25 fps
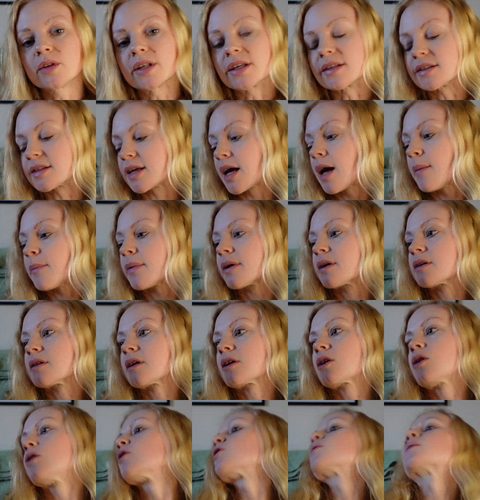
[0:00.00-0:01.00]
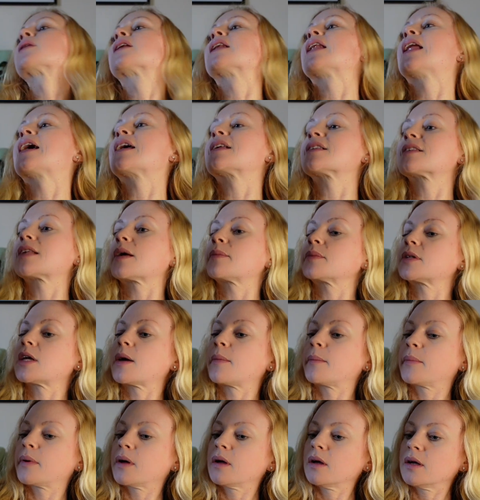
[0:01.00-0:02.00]
these yet because I got them in late
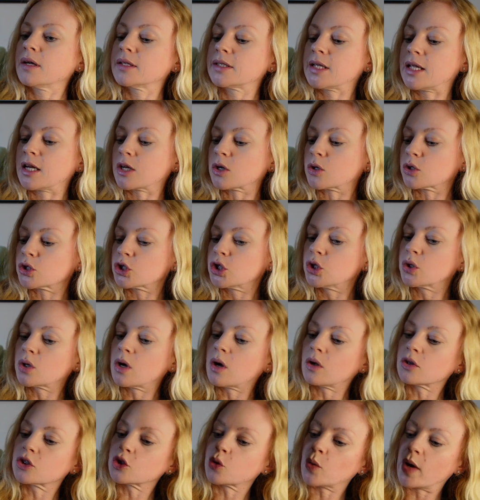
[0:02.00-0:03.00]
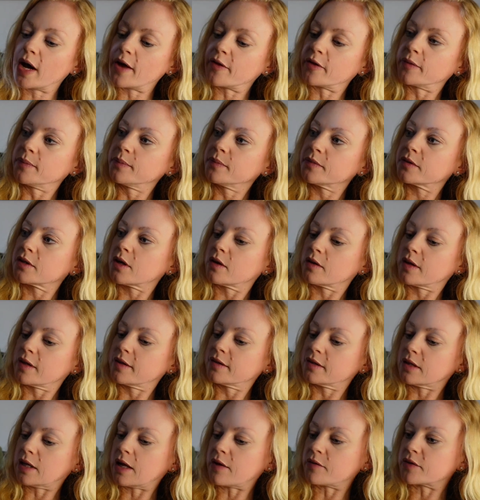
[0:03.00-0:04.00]
September and then it got too cold to wear them, so they
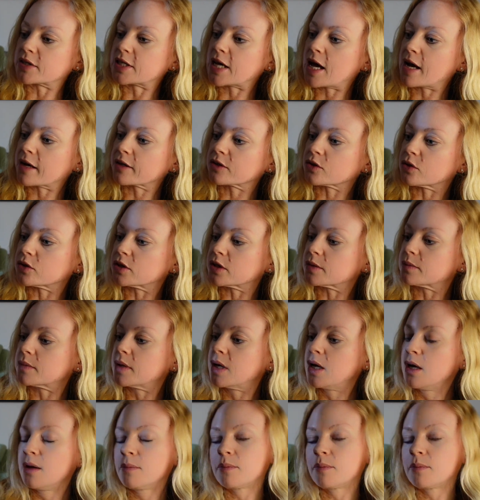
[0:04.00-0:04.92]
still have the tags on them.